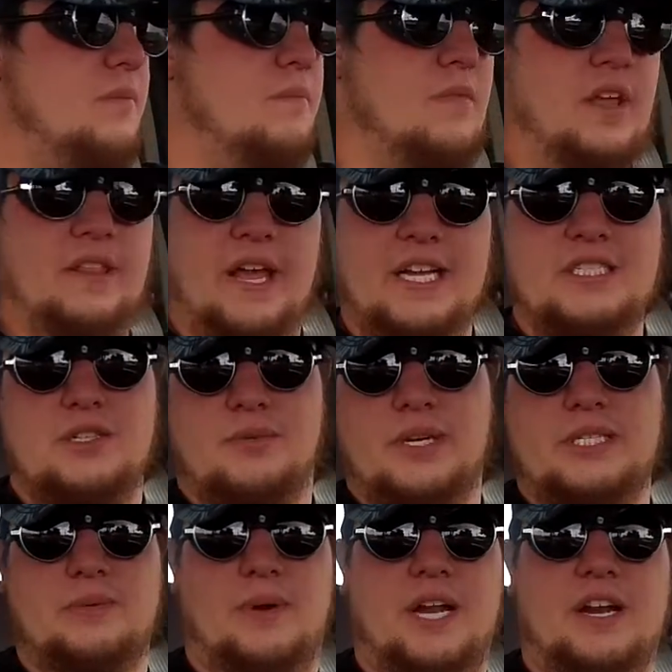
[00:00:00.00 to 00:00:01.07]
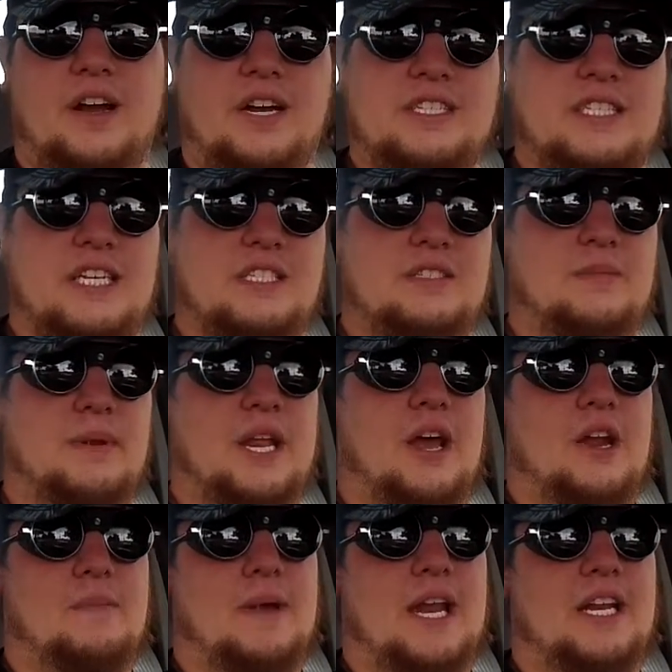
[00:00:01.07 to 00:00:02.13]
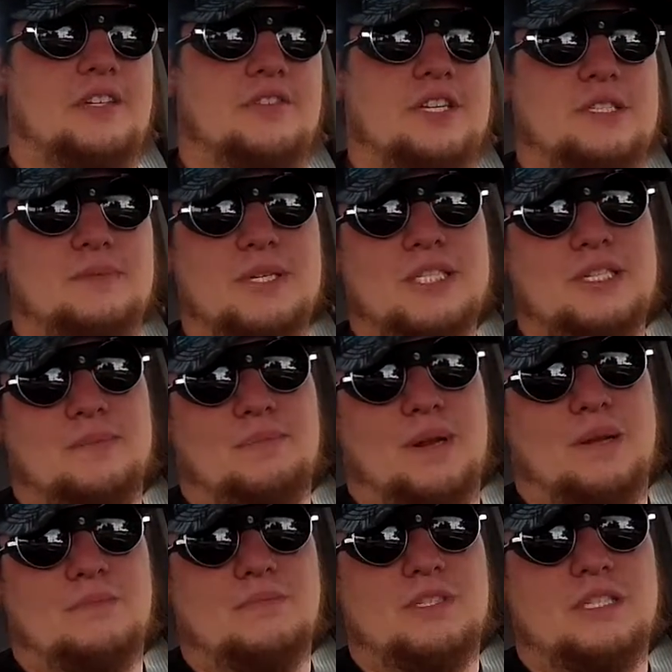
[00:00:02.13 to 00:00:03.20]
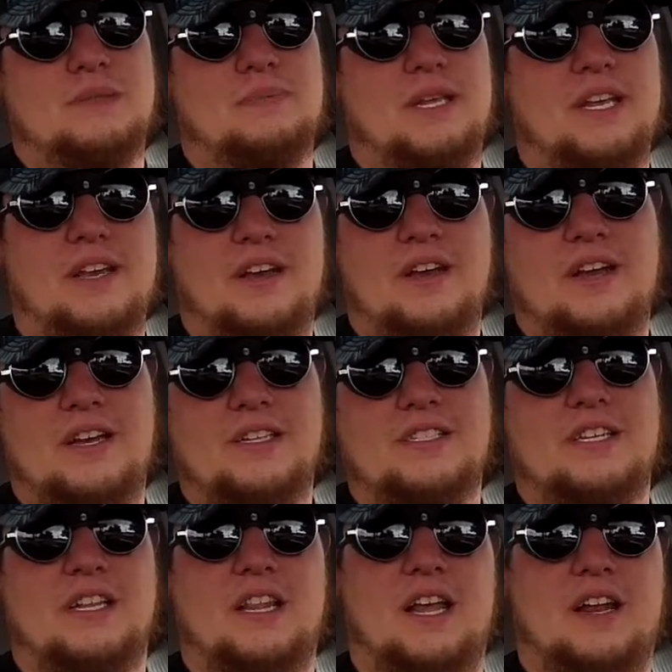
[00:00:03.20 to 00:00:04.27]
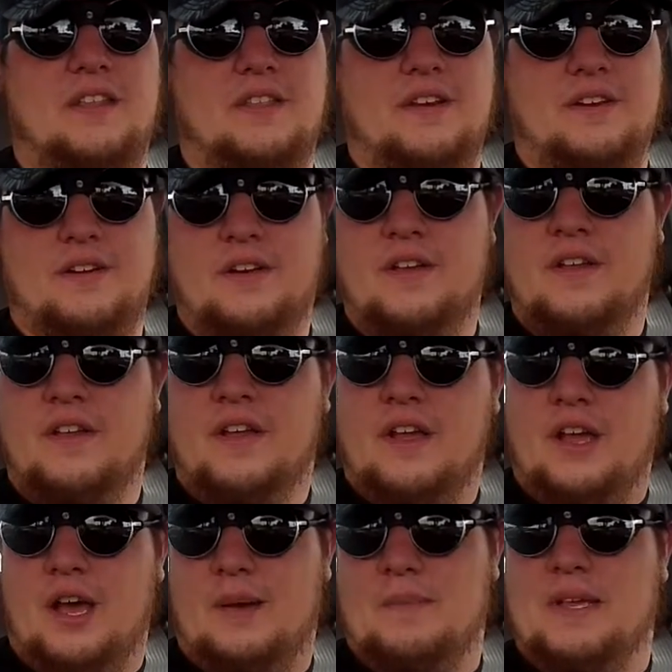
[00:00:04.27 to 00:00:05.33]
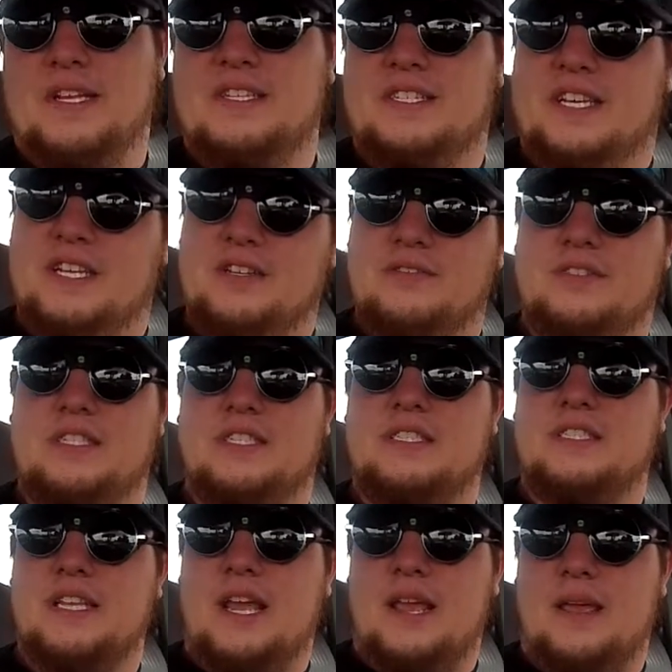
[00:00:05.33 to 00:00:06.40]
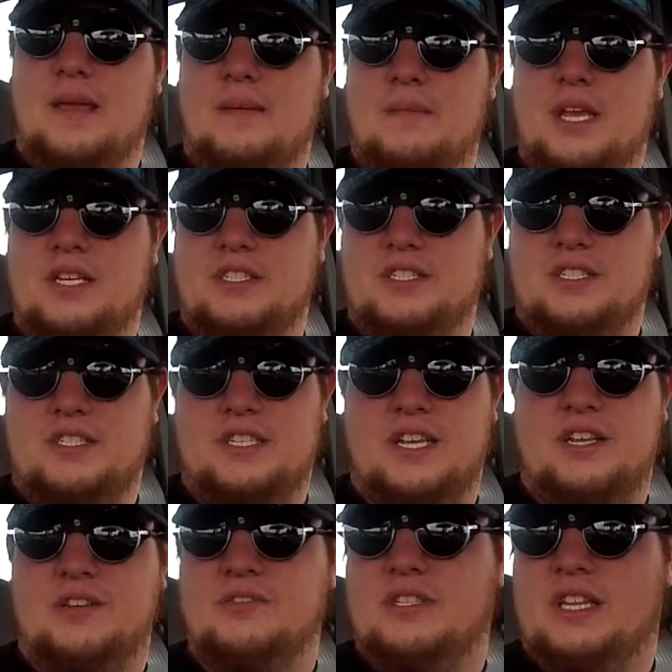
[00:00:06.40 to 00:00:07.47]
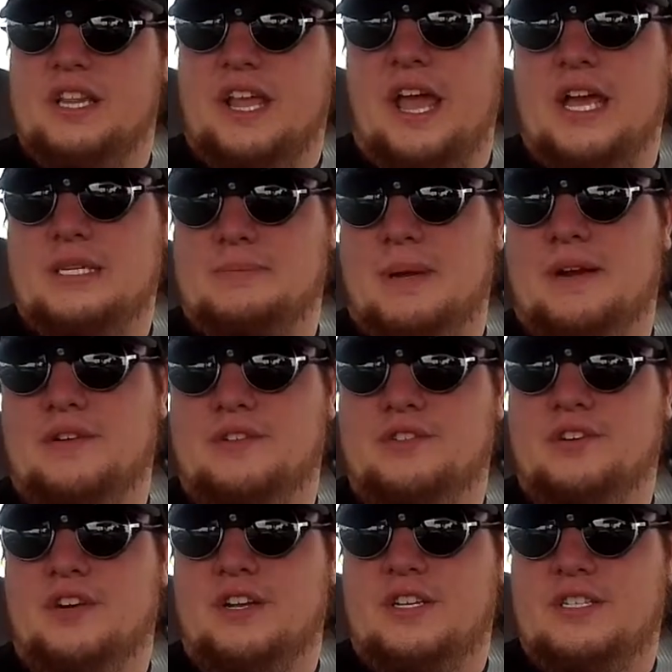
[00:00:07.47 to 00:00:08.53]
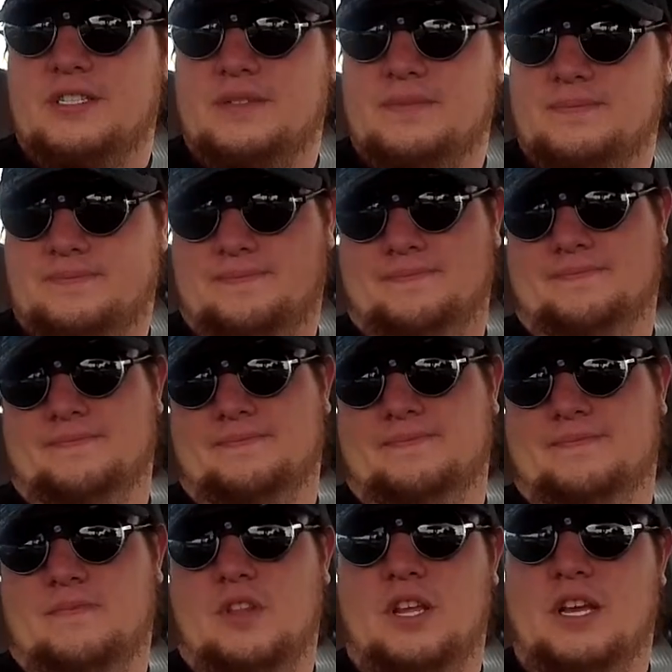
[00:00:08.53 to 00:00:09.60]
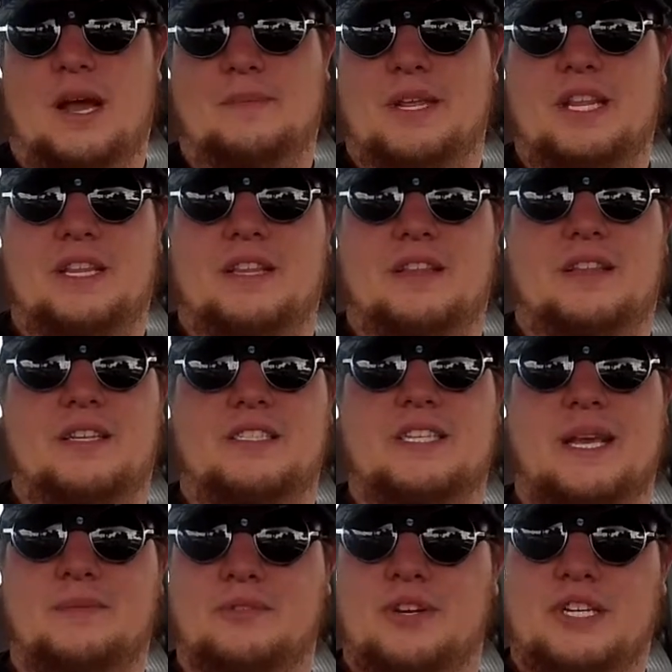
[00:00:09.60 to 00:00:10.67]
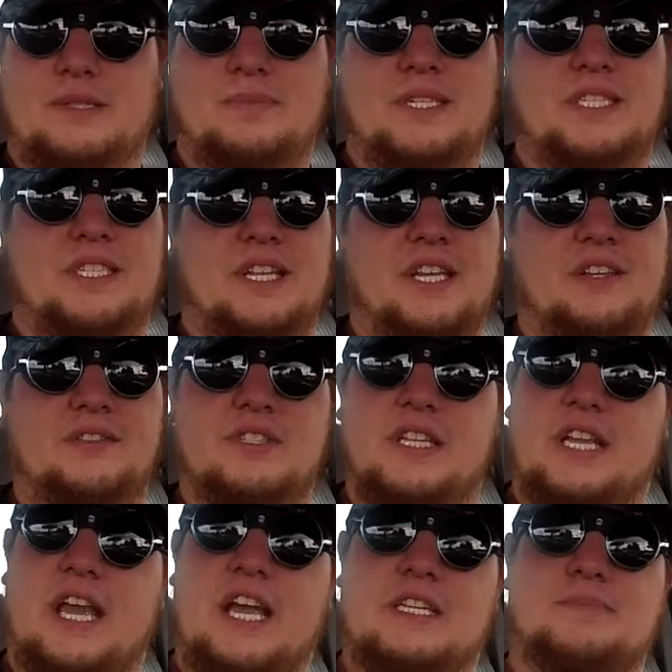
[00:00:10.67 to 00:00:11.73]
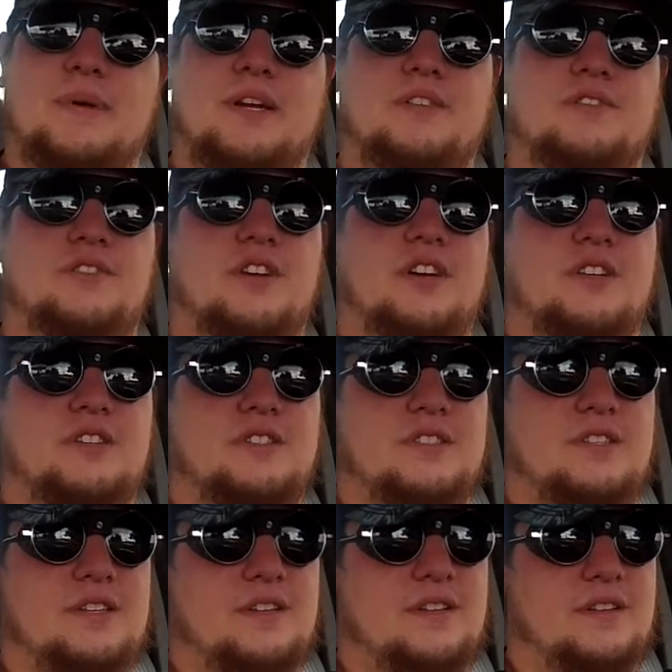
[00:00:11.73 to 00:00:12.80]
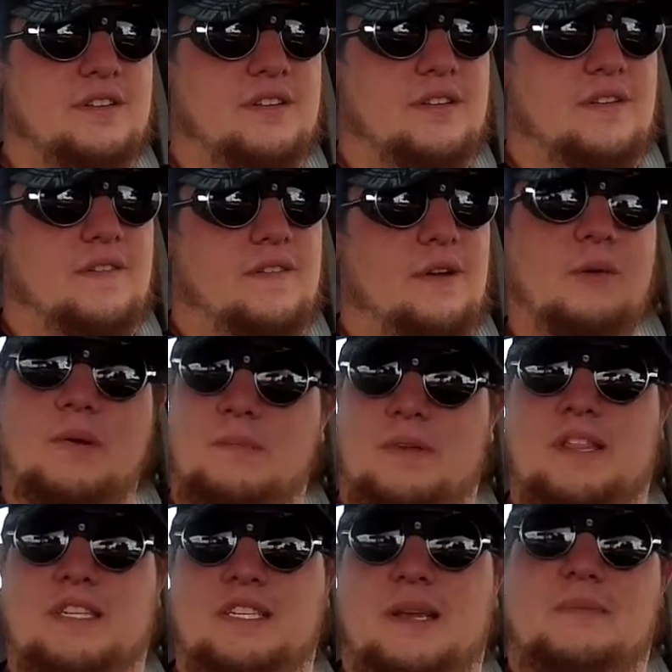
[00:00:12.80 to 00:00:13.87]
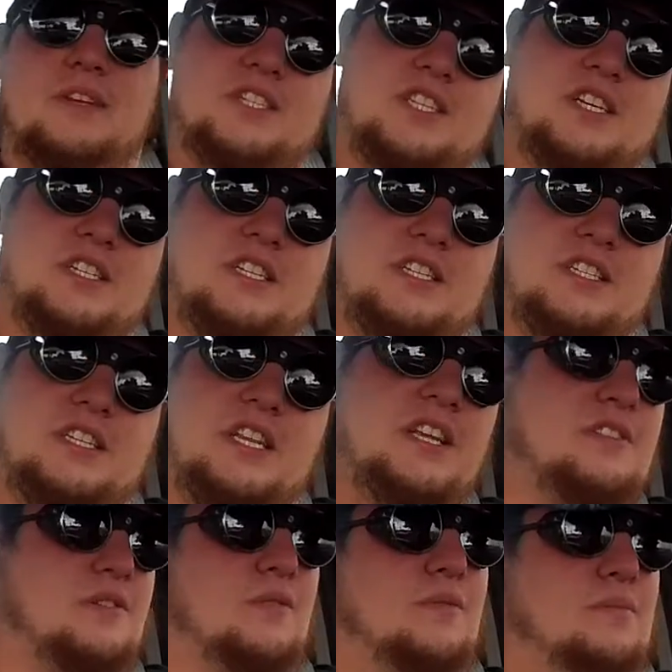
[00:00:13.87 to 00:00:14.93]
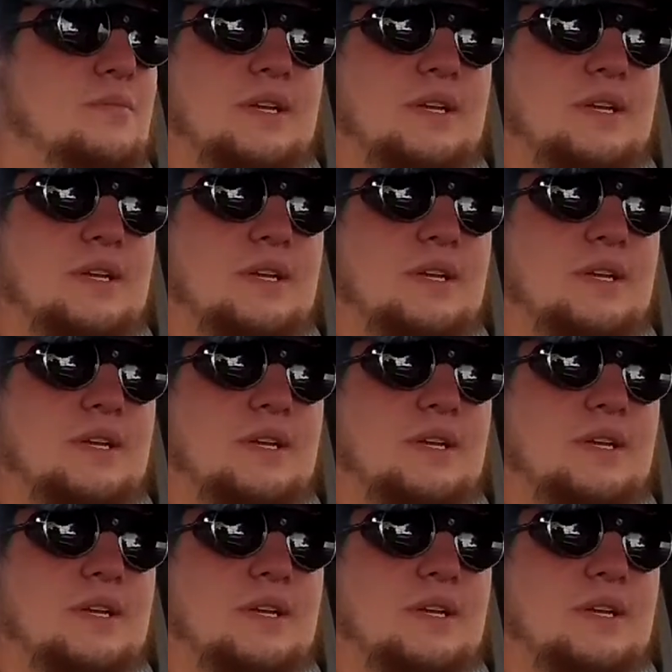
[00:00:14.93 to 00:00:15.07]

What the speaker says: And that's the reason why Dodge has so many automatic transmission problems, is because in a lot of their Cummins, they use the same engines they use in the gas-powered trucks. I mean, the same transmission they use in the gas-powered trucks. It wouldn't be the same engine because it's diesel.